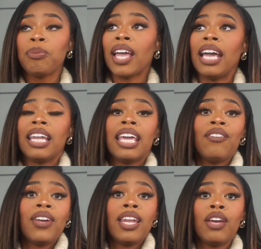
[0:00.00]
And
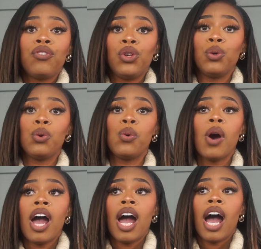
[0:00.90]
even if you
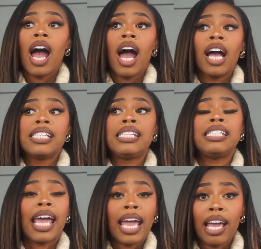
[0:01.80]

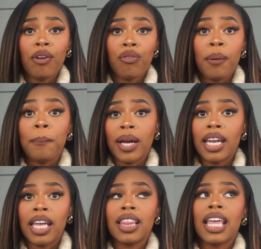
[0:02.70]
save
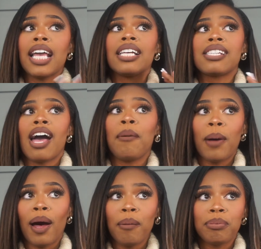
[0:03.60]
money, things come
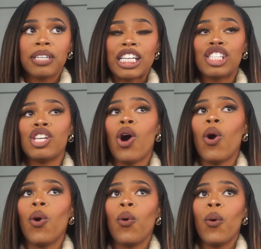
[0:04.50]
up.
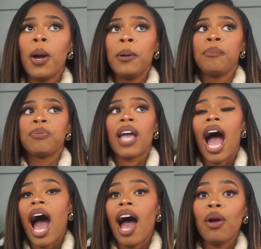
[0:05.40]
So
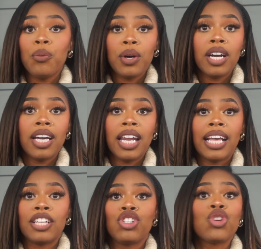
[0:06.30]
I
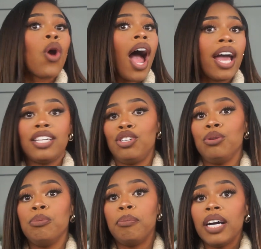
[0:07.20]
would try to
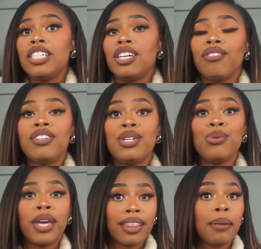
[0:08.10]
budget to
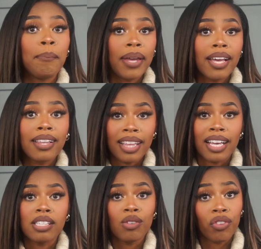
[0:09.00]
get the big
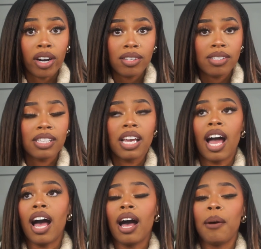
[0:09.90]
things first.
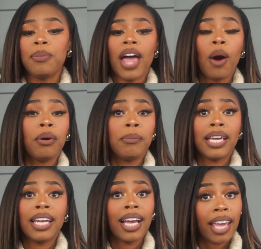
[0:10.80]
That would
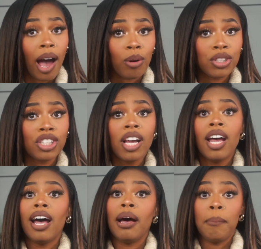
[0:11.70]
mean a couch,
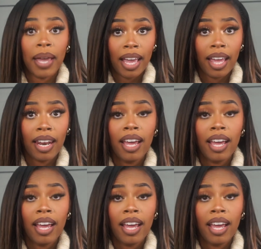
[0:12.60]
a bed,